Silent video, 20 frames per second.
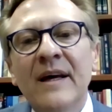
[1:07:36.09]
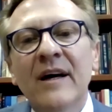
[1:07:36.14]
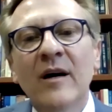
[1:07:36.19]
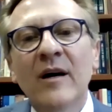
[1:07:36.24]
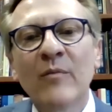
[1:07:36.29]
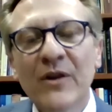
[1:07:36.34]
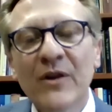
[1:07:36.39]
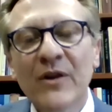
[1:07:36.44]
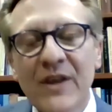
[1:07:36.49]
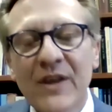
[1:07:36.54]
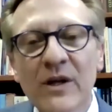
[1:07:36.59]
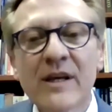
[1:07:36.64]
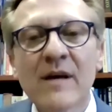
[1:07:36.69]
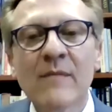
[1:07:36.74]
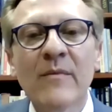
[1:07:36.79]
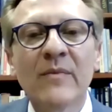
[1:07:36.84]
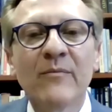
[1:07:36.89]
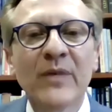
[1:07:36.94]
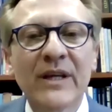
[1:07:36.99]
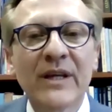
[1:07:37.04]
Uh, but then we
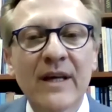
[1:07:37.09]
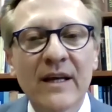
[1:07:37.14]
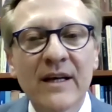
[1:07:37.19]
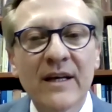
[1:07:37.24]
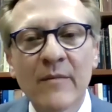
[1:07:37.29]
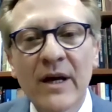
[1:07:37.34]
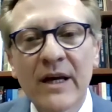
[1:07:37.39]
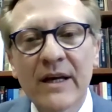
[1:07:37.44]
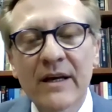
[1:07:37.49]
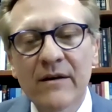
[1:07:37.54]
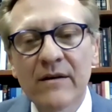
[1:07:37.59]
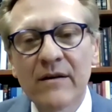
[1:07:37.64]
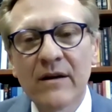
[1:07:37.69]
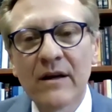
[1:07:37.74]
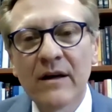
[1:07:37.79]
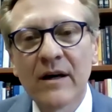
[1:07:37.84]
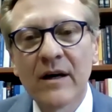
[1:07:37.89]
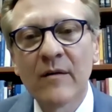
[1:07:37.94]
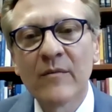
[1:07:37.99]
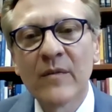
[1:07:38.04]
can begin to make an,
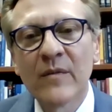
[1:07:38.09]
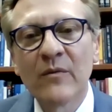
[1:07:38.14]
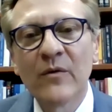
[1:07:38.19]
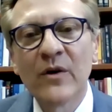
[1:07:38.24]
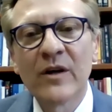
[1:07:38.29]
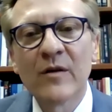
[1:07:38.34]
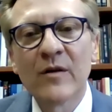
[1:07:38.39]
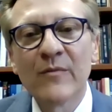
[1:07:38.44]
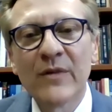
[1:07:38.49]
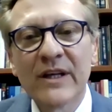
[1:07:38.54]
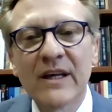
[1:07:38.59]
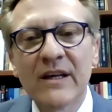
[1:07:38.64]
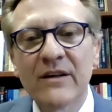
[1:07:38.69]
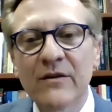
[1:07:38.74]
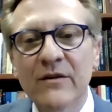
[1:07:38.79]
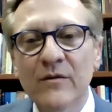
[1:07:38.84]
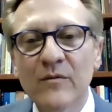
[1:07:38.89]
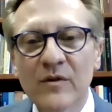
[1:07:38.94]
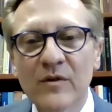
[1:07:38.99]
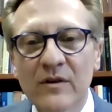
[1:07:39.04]
um, we can begin
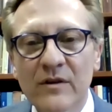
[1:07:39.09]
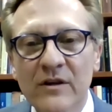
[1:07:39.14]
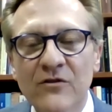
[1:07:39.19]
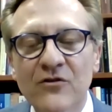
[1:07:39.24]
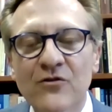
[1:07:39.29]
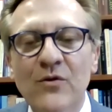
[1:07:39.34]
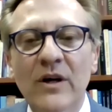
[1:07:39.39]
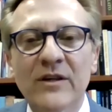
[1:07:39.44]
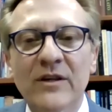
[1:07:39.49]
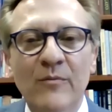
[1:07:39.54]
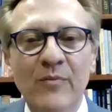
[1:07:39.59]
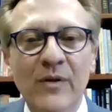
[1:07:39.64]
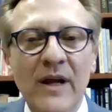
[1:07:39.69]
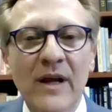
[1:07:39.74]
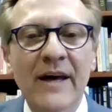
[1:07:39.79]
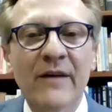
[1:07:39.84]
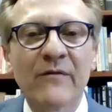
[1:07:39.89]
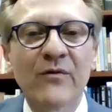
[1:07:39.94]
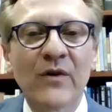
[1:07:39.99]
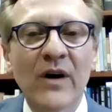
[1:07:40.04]
to construct a
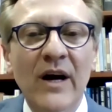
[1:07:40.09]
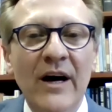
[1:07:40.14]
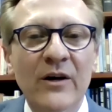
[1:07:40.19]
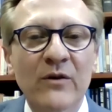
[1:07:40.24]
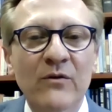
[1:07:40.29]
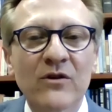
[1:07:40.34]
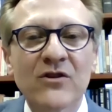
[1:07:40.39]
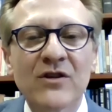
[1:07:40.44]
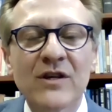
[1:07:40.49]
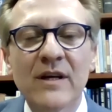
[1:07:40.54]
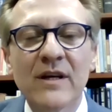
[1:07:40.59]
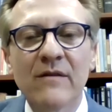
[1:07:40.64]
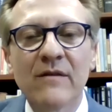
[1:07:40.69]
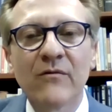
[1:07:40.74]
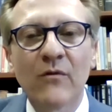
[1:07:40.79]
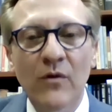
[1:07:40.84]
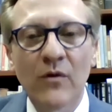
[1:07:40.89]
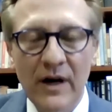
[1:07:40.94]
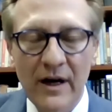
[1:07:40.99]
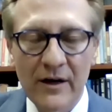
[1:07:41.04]
plan for how to achieve
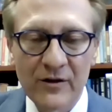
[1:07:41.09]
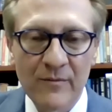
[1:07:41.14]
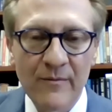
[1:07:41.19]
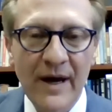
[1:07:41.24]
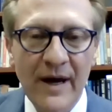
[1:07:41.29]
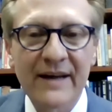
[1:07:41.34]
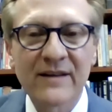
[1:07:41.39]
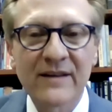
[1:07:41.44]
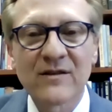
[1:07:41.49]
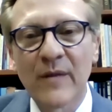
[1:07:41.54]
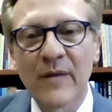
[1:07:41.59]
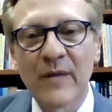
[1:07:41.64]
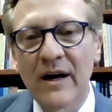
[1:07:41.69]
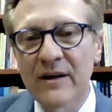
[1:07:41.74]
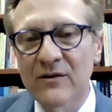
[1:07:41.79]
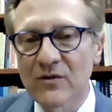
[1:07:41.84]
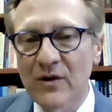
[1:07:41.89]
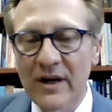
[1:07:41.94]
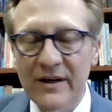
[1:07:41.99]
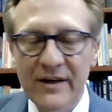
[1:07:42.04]
or how to
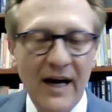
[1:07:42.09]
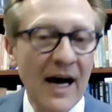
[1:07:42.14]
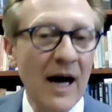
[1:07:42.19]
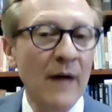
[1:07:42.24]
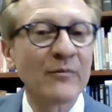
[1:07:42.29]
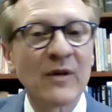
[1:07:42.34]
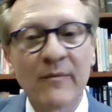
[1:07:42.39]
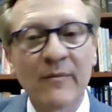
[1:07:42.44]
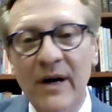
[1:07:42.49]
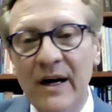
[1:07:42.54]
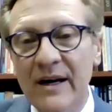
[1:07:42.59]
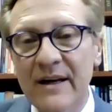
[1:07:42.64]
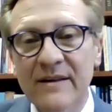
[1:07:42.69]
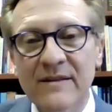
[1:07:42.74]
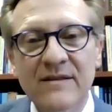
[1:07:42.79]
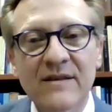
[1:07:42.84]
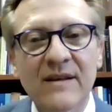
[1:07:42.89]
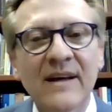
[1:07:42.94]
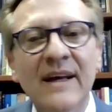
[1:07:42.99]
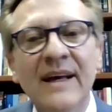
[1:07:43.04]
maximize or how to
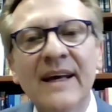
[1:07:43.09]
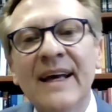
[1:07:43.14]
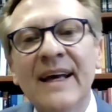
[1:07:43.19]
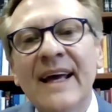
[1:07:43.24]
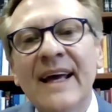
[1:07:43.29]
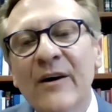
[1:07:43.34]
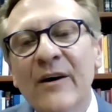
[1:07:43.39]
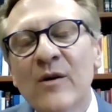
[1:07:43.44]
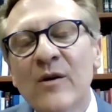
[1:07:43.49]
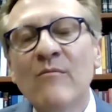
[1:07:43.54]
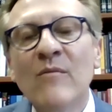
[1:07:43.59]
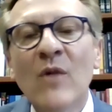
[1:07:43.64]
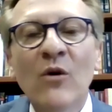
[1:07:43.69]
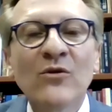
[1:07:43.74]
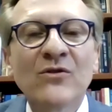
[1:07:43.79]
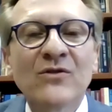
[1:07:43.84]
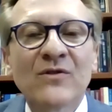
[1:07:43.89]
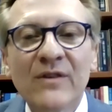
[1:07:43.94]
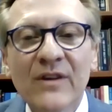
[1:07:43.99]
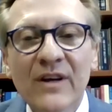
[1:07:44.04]
optimize, how to
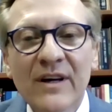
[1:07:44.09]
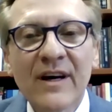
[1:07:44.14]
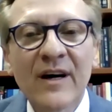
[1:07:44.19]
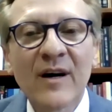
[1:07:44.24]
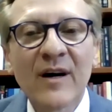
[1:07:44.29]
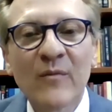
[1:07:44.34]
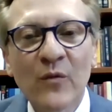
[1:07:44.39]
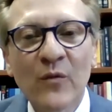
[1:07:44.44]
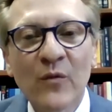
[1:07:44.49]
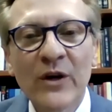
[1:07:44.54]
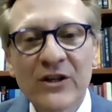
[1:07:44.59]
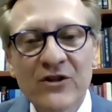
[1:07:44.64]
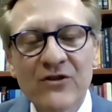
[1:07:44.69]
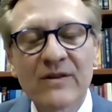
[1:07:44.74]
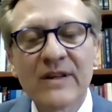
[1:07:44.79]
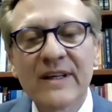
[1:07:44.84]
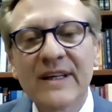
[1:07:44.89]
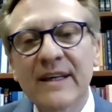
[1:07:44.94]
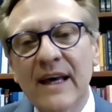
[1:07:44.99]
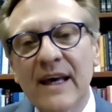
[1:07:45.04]
most um,
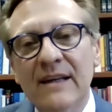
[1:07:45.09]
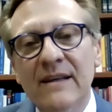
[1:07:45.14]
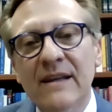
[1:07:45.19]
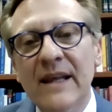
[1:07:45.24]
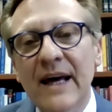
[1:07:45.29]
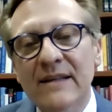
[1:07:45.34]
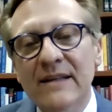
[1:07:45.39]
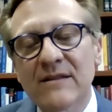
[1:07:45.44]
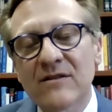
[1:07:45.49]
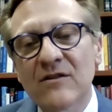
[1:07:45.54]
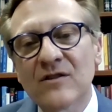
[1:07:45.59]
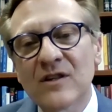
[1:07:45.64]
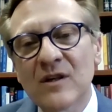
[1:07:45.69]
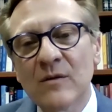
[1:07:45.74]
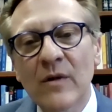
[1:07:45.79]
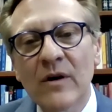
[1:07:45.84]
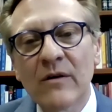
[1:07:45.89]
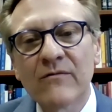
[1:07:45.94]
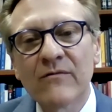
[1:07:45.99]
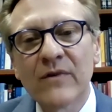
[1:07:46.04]
richly get that
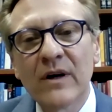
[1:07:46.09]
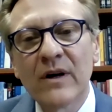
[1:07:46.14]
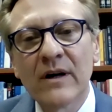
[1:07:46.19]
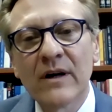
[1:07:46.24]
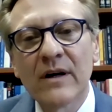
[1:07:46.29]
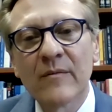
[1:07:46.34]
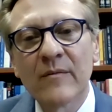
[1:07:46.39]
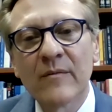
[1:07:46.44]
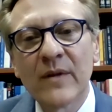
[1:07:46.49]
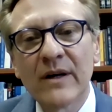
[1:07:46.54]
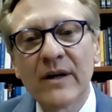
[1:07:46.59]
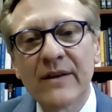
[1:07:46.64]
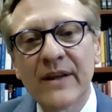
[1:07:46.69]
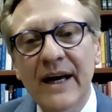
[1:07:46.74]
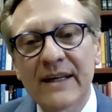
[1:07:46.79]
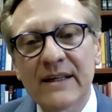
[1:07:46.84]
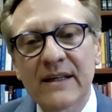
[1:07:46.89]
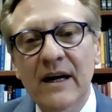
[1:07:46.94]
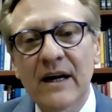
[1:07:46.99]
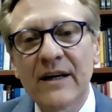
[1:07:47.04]
system of um,
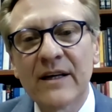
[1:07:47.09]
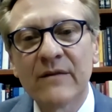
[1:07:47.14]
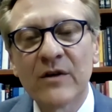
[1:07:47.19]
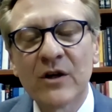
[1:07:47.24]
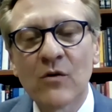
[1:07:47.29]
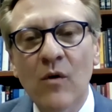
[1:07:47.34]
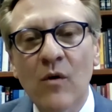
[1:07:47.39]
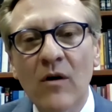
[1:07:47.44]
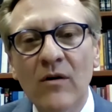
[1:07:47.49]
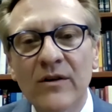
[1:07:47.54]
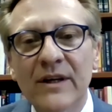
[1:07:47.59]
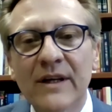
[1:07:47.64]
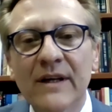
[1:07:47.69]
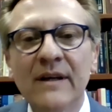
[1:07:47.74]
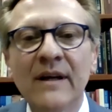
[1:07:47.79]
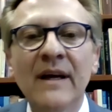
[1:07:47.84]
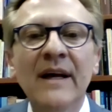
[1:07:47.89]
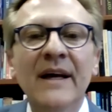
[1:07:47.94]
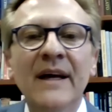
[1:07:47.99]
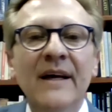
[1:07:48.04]
that kind of
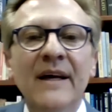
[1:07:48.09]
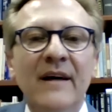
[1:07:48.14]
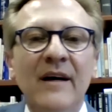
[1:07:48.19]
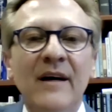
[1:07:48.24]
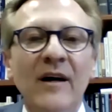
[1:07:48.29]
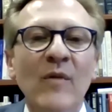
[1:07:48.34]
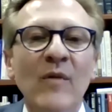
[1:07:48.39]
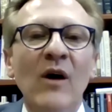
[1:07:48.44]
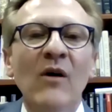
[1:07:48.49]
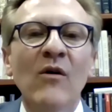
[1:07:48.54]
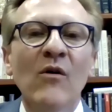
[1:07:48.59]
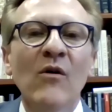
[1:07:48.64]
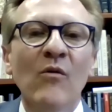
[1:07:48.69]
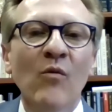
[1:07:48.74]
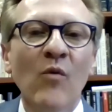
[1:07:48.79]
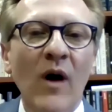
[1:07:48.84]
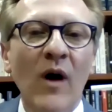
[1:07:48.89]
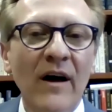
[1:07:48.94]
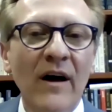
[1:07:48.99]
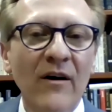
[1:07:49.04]
equality um,
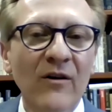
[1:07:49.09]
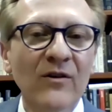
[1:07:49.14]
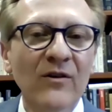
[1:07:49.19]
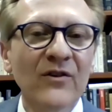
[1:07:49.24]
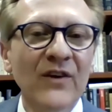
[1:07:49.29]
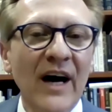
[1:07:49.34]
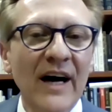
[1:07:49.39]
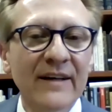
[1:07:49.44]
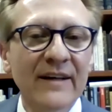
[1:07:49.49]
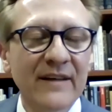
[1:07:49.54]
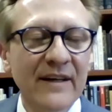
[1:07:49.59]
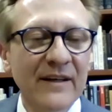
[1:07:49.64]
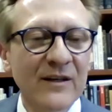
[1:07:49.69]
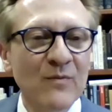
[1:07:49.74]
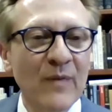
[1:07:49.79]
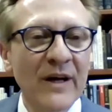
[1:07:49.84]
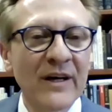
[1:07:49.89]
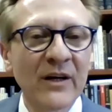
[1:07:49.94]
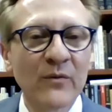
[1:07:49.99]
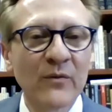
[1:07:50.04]
while not
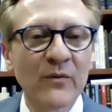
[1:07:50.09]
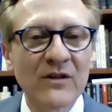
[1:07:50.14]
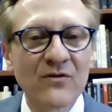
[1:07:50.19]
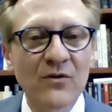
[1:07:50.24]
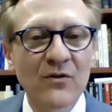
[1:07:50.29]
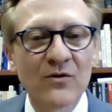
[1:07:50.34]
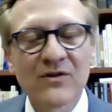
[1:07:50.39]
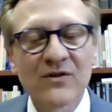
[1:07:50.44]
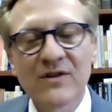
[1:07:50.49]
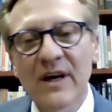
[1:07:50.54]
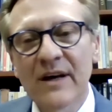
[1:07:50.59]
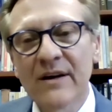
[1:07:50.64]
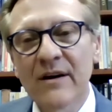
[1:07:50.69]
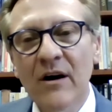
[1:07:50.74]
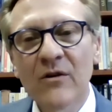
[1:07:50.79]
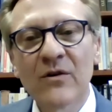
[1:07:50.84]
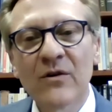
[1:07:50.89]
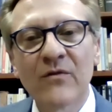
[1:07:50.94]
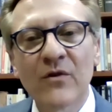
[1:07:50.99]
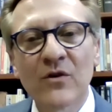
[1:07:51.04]
expending resources on
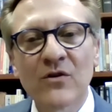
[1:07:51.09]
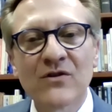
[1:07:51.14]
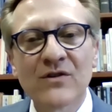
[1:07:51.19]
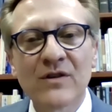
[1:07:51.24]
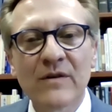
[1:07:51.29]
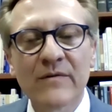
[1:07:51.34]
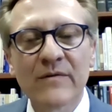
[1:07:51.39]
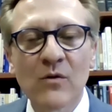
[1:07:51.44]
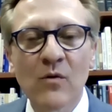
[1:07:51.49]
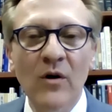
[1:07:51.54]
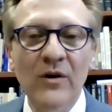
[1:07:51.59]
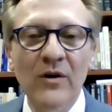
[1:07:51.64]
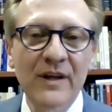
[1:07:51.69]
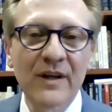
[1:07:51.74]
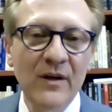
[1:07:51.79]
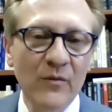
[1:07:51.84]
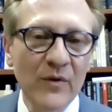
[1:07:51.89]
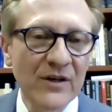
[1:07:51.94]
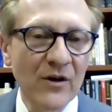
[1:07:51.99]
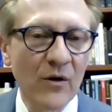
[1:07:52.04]
other versions of
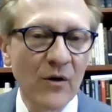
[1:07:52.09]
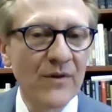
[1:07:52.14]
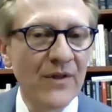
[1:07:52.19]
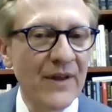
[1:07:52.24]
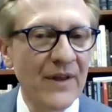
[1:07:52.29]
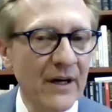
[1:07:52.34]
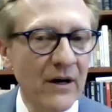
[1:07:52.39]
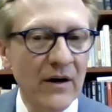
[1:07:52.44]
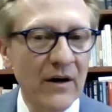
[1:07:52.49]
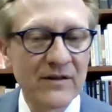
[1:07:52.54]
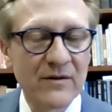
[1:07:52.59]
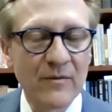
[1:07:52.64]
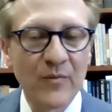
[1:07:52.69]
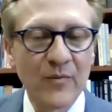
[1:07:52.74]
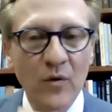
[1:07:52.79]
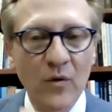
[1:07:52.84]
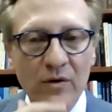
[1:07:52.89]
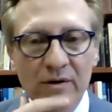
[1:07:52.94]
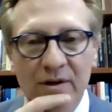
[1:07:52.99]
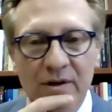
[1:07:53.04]
equality that we don't think are as
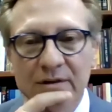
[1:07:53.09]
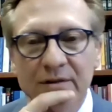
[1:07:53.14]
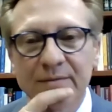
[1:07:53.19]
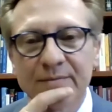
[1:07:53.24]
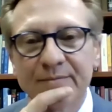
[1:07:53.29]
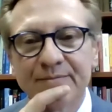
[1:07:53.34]
important.